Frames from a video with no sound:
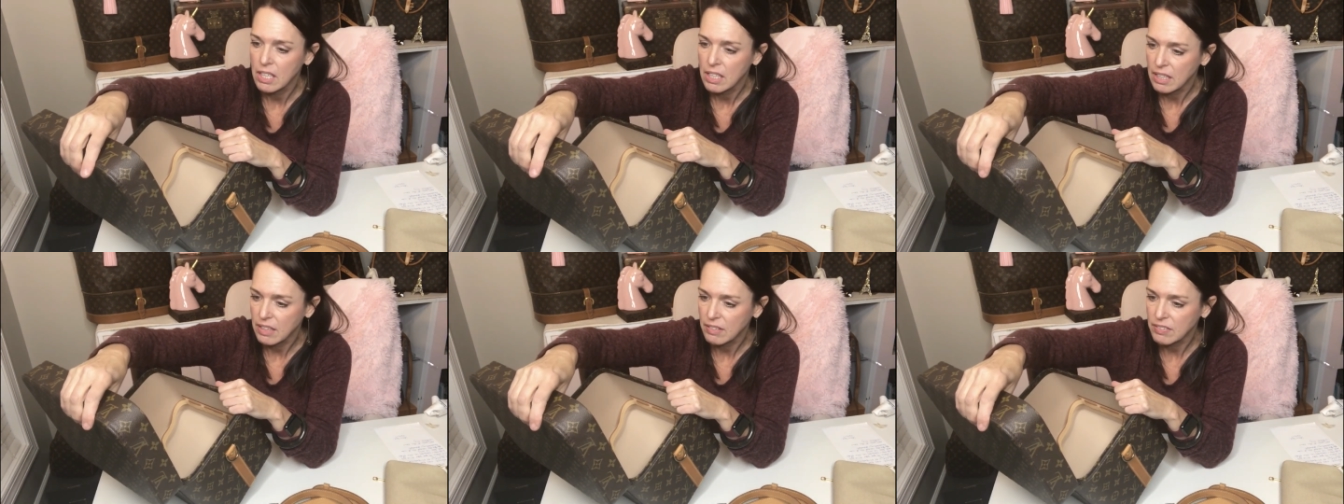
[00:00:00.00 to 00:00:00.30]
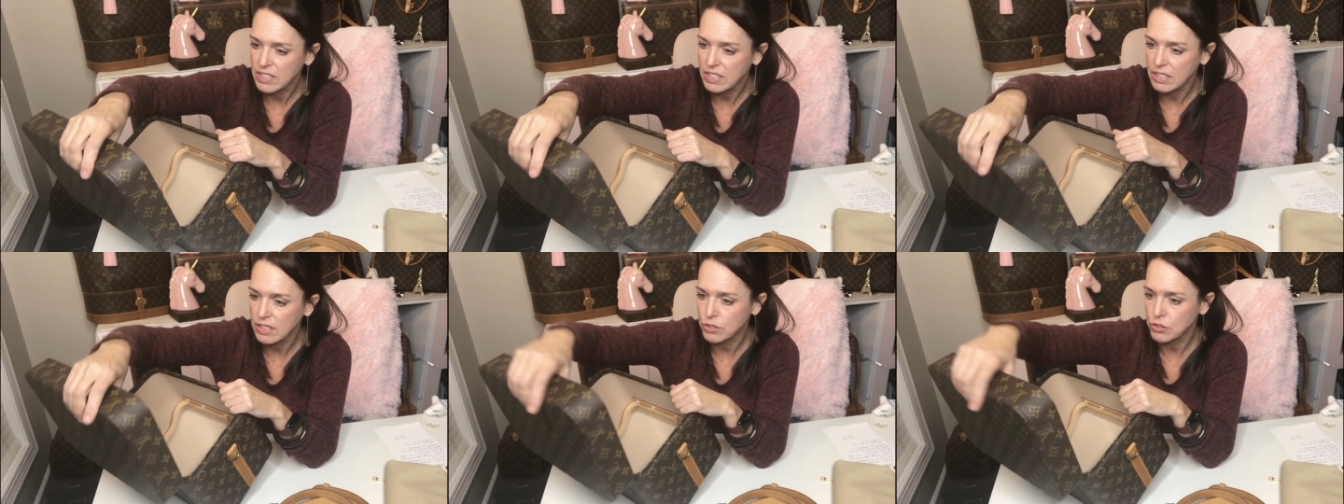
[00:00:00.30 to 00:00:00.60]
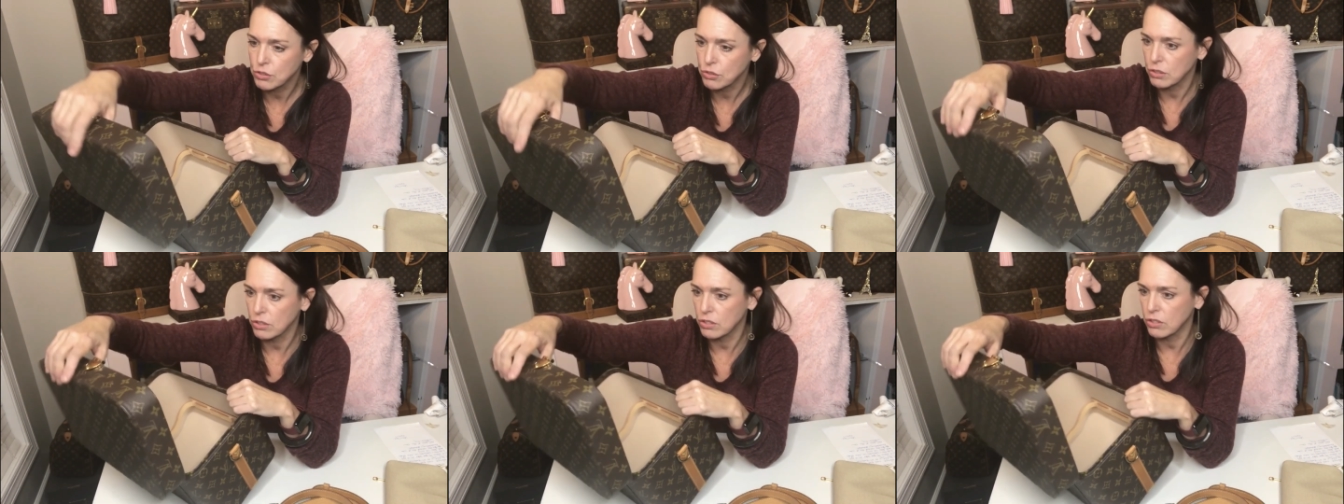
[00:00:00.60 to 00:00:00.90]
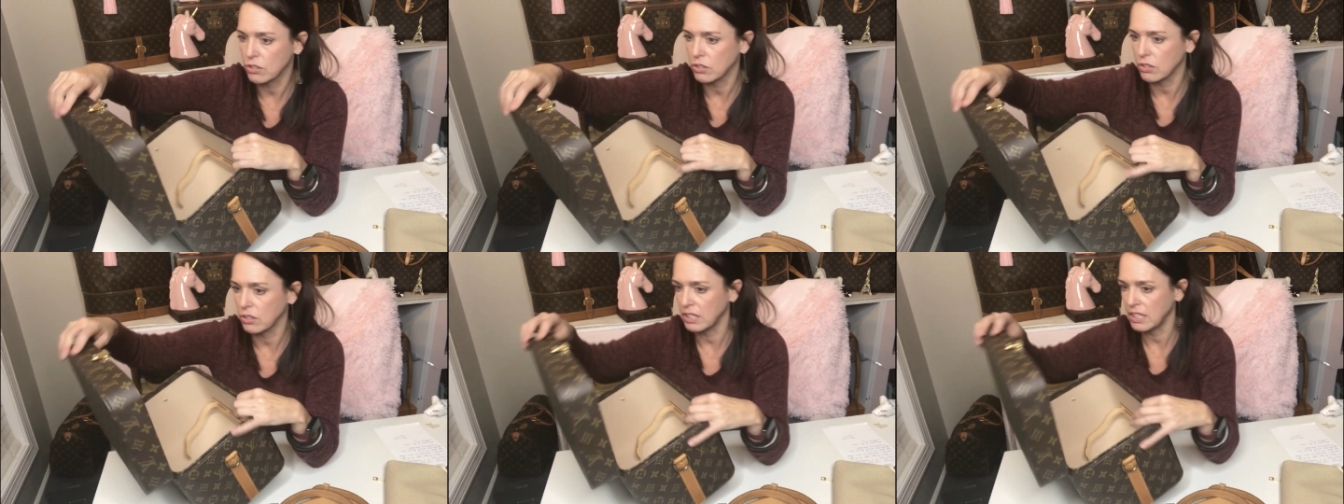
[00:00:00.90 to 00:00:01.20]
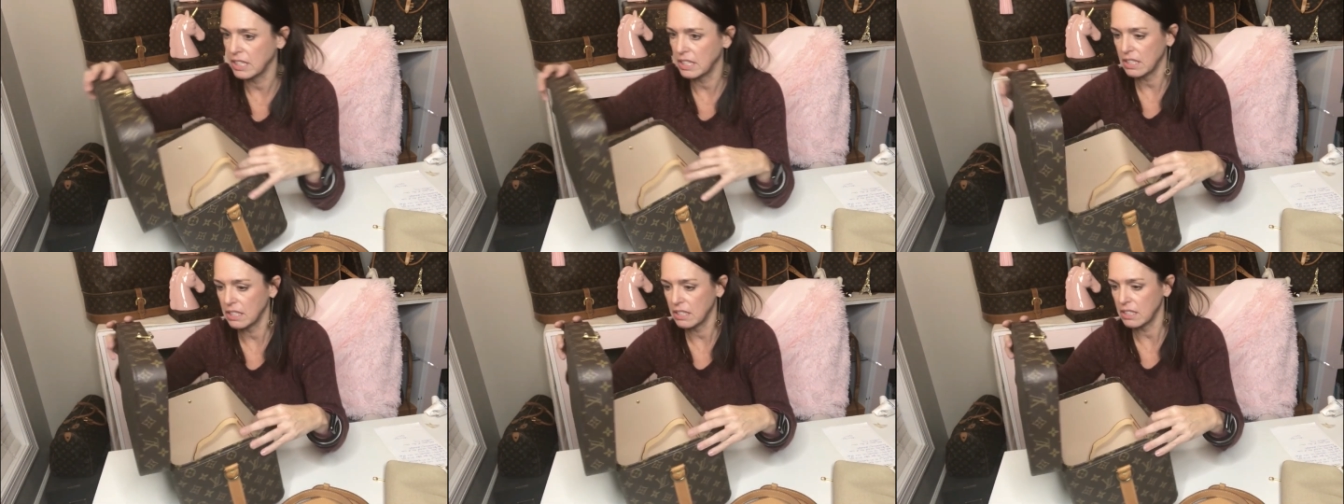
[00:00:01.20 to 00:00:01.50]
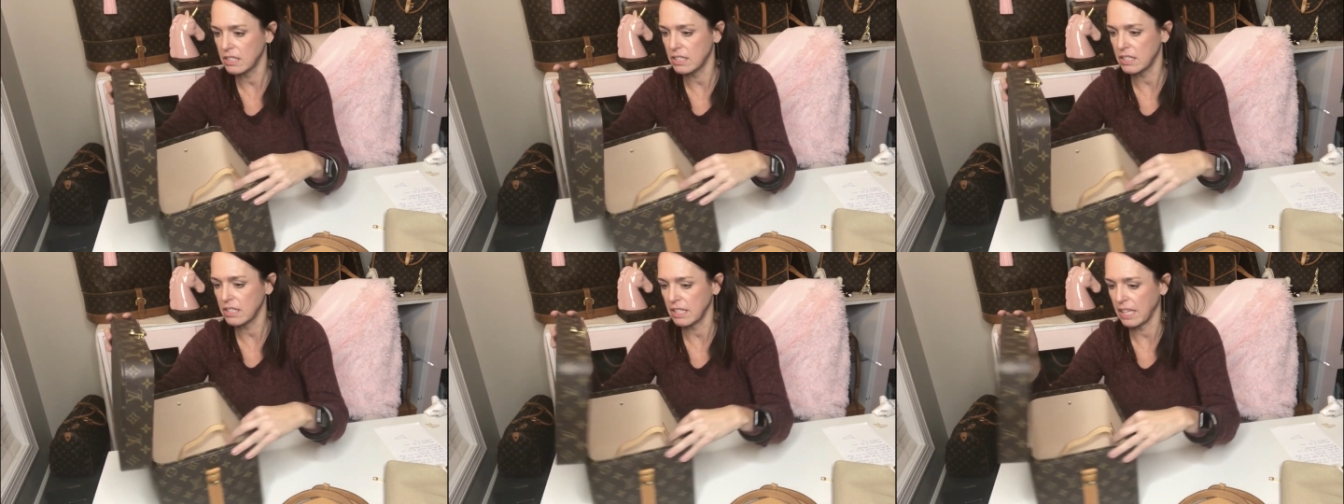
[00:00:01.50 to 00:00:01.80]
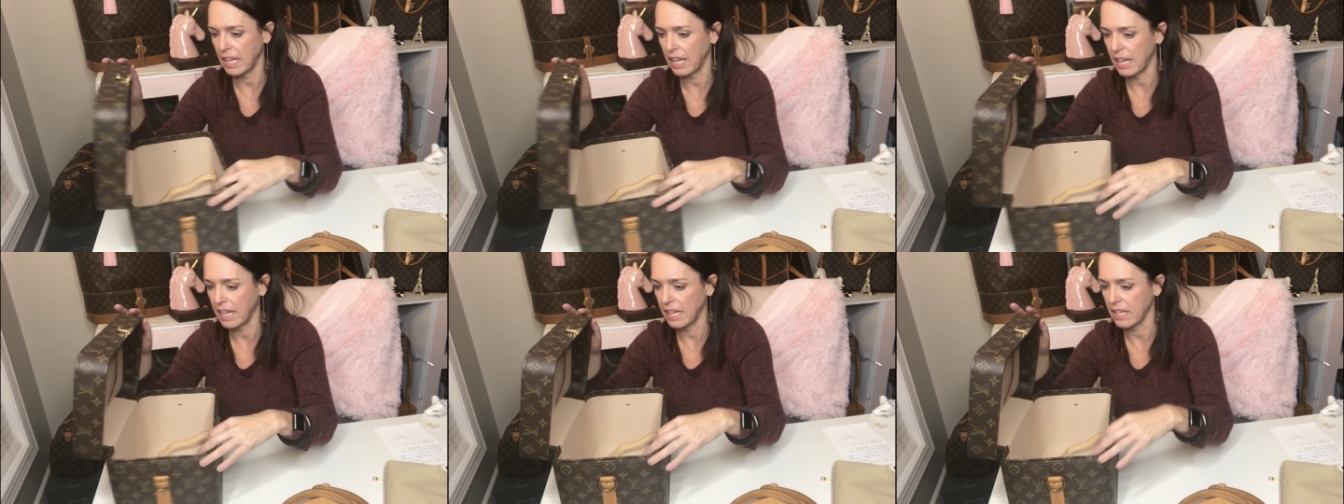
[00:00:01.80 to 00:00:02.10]
They've seen the traditional Nice
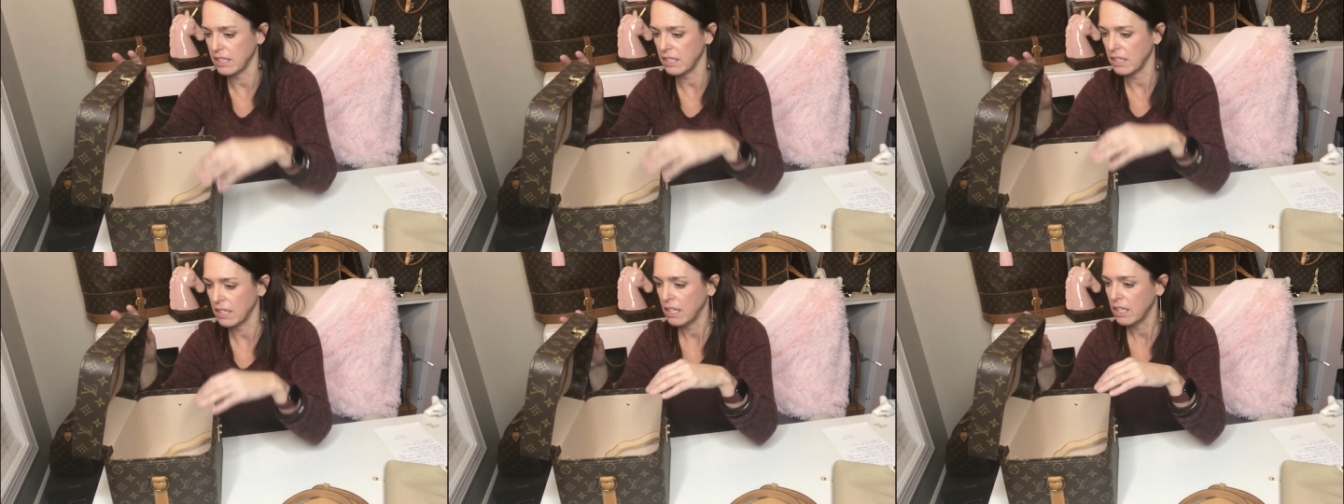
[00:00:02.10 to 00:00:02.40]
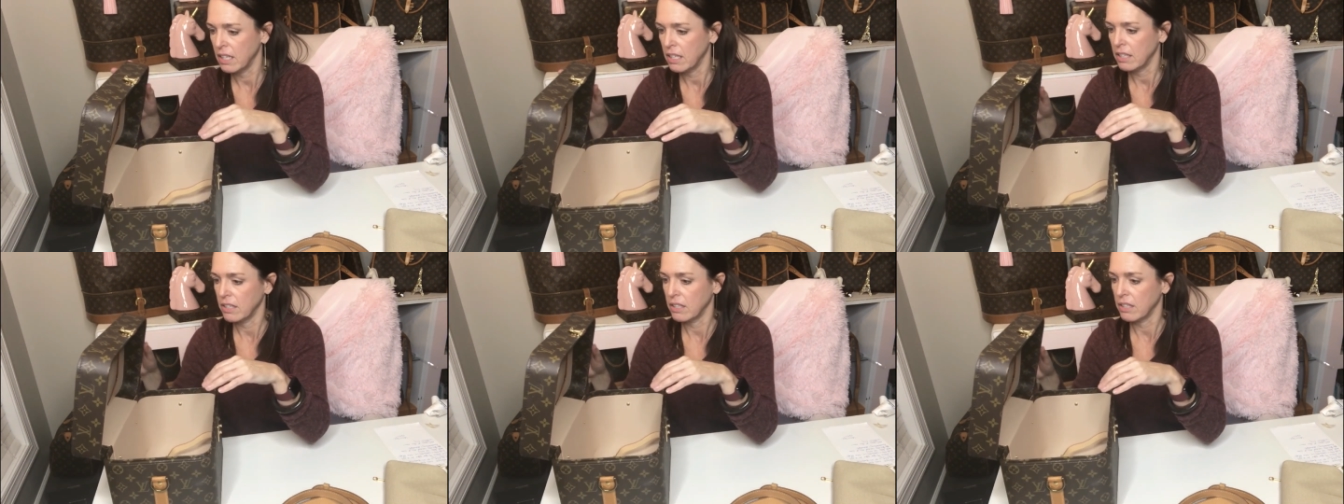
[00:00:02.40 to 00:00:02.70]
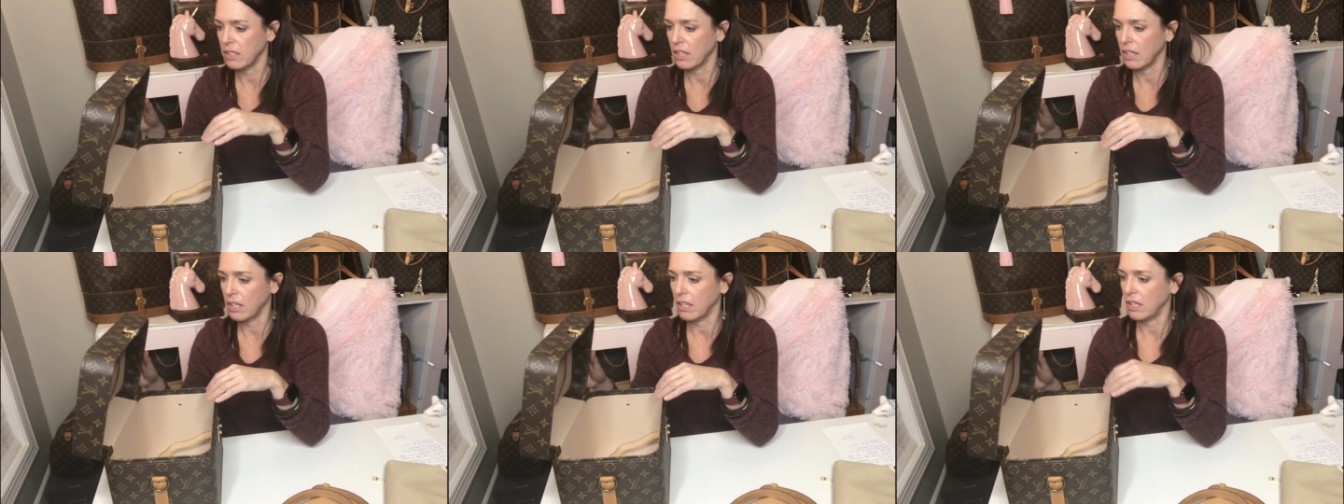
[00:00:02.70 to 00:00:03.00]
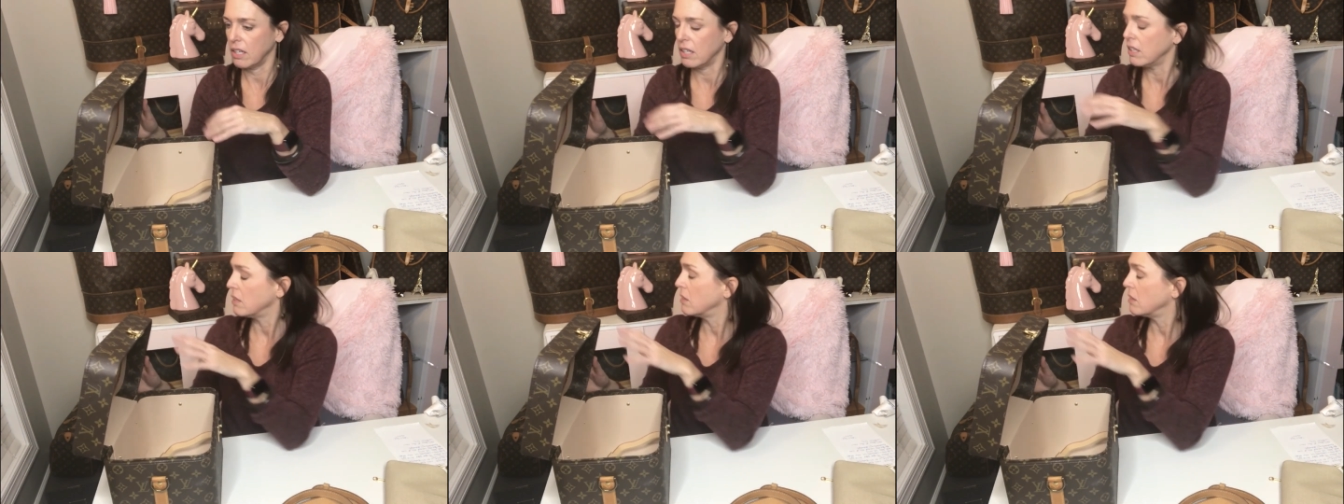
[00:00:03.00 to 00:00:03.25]
and the